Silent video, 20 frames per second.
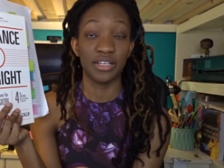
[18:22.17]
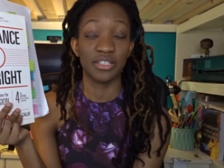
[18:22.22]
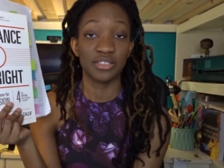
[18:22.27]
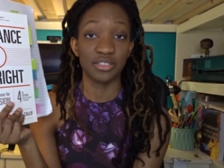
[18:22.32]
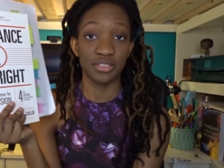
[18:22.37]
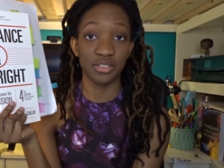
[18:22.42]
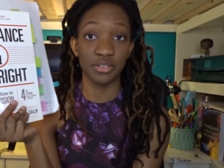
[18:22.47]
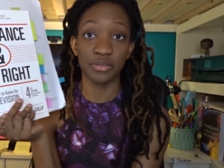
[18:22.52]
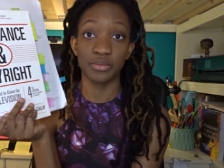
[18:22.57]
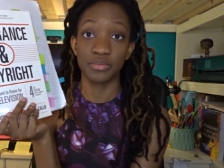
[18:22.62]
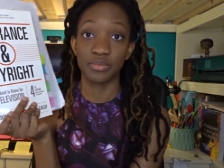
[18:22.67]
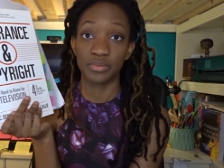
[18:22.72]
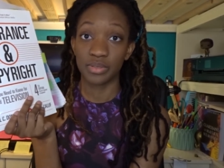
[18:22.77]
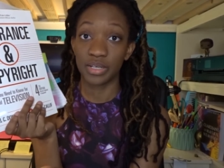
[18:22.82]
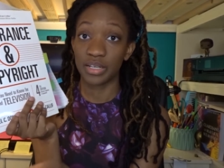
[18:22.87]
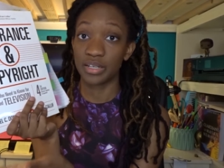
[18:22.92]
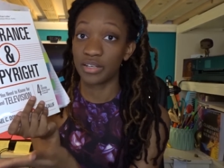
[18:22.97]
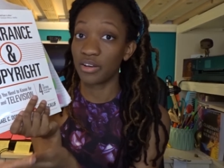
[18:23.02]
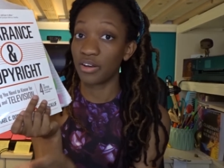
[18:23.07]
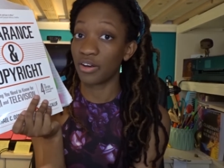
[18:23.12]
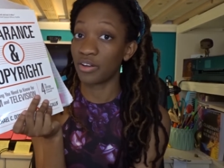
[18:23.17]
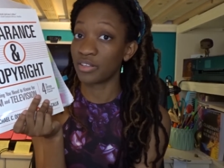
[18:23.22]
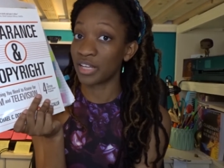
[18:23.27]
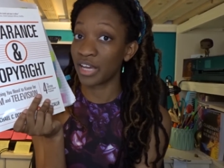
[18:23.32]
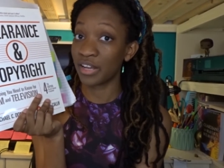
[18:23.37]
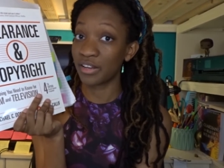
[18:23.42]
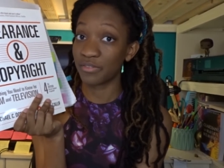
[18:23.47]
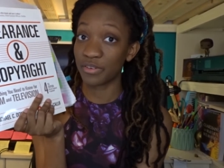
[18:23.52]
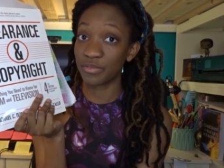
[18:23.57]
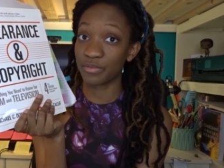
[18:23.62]
So on
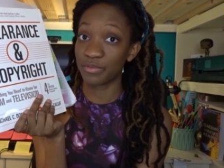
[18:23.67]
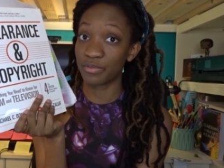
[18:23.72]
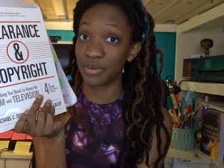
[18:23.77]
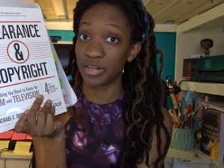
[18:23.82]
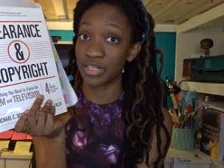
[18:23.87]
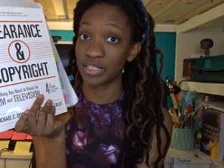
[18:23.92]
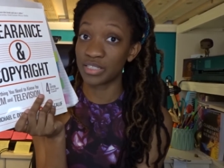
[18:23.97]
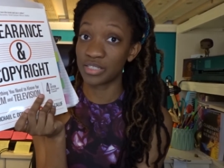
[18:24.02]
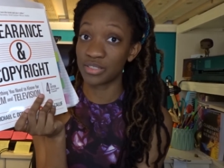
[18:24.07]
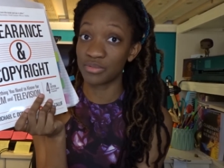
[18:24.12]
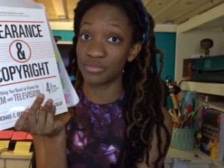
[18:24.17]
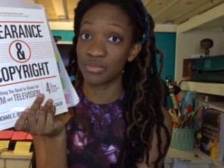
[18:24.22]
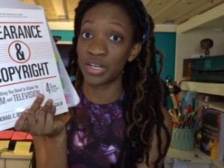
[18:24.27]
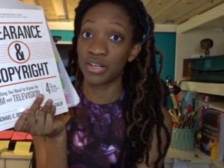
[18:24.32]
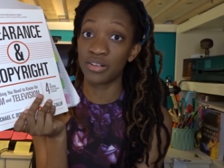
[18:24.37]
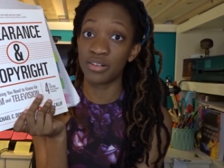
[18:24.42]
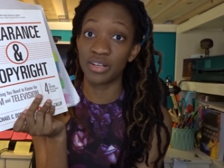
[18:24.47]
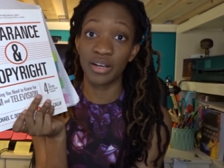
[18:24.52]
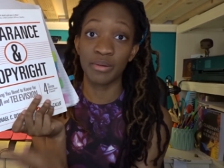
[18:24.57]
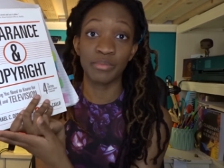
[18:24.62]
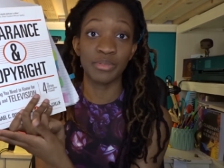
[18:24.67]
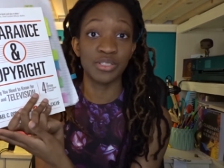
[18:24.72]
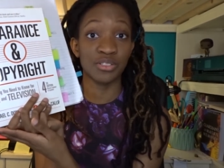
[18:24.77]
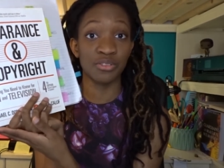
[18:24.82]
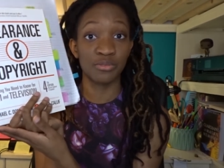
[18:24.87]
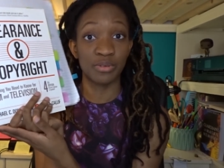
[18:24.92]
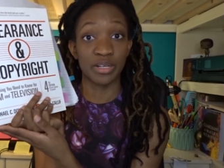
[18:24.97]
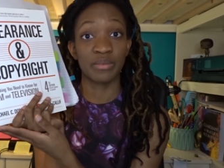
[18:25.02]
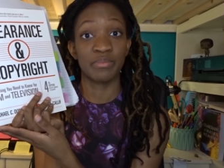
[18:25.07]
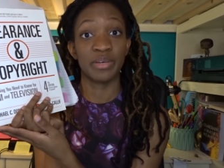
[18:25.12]
that front as well, I would
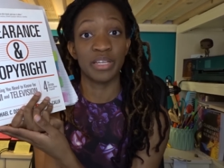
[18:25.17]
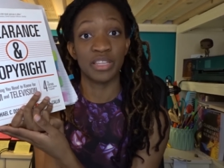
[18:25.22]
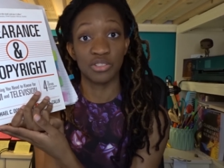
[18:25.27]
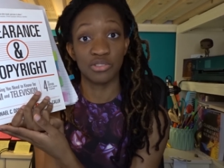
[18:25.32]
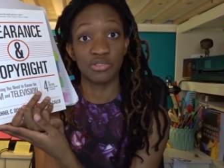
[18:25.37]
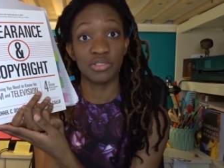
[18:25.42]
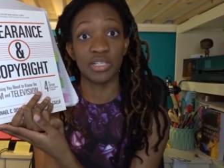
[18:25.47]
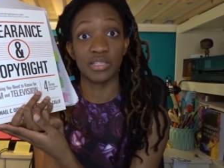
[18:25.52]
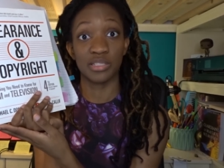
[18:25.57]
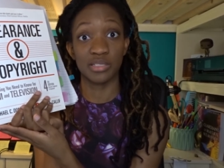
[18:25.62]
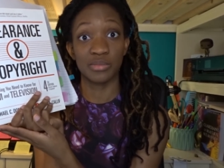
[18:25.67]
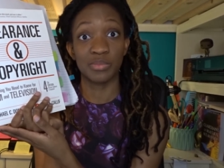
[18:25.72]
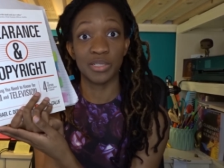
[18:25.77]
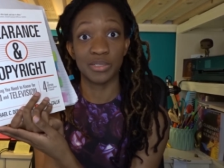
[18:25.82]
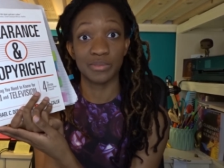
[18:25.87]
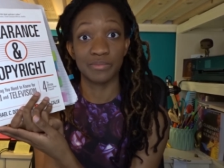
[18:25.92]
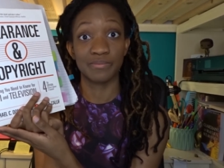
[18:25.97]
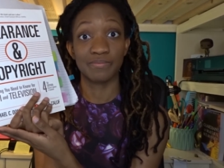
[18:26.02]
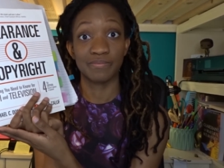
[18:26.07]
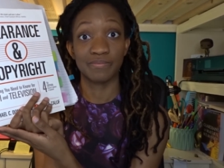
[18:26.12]
still recommend that you get this book.